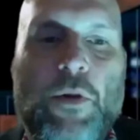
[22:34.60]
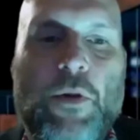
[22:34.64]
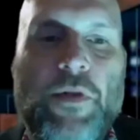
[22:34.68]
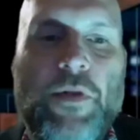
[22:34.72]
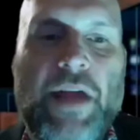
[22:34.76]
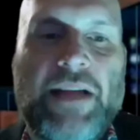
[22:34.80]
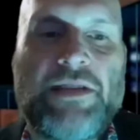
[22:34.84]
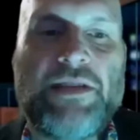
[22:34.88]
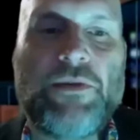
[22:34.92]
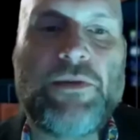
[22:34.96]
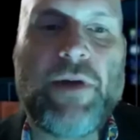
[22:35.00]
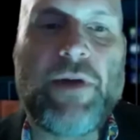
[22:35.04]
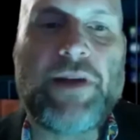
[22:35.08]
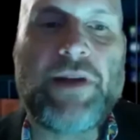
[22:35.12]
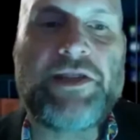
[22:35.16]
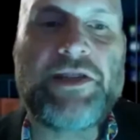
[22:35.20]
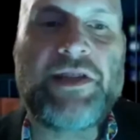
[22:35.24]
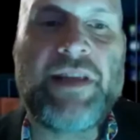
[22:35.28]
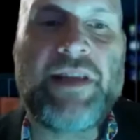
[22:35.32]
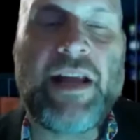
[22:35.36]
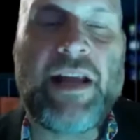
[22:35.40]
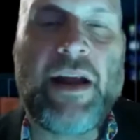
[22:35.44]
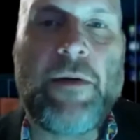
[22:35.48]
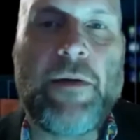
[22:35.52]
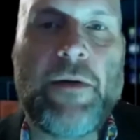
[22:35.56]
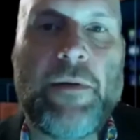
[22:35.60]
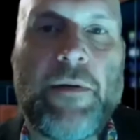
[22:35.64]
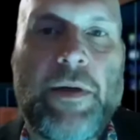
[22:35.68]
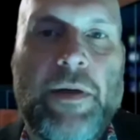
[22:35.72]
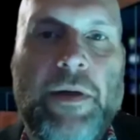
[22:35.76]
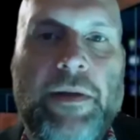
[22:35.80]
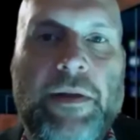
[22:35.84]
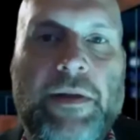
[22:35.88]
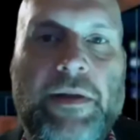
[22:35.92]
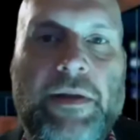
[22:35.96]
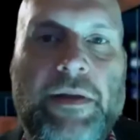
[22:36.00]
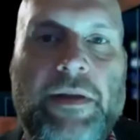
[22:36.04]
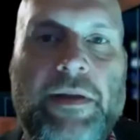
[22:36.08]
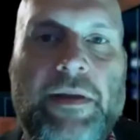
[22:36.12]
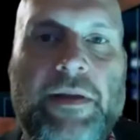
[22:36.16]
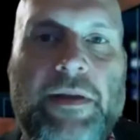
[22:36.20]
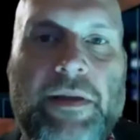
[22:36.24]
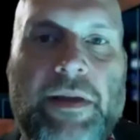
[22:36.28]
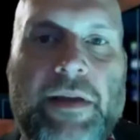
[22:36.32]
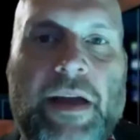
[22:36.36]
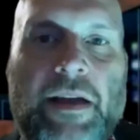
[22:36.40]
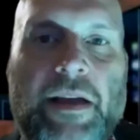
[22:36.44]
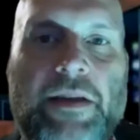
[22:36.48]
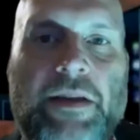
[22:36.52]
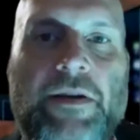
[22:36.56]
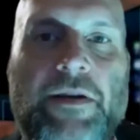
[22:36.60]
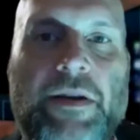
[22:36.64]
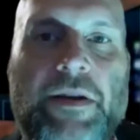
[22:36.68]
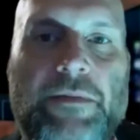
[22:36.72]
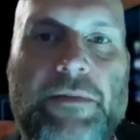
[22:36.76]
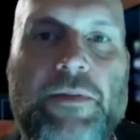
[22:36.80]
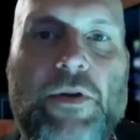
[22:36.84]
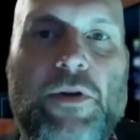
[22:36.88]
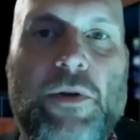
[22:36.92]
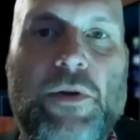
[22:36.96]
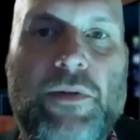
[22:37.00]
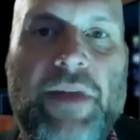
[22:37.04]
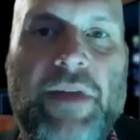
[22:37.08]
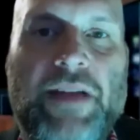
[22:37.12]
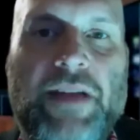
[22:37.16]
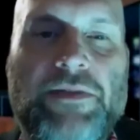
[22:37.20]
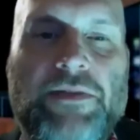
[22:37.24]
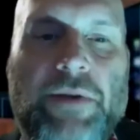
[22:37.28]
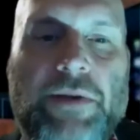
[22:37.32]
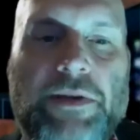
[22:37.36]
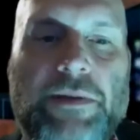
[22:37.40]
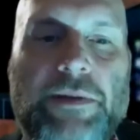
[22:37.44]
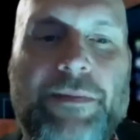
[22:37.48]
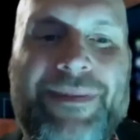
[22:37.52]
next question. Yeah, go ahead, Pearl. Next question.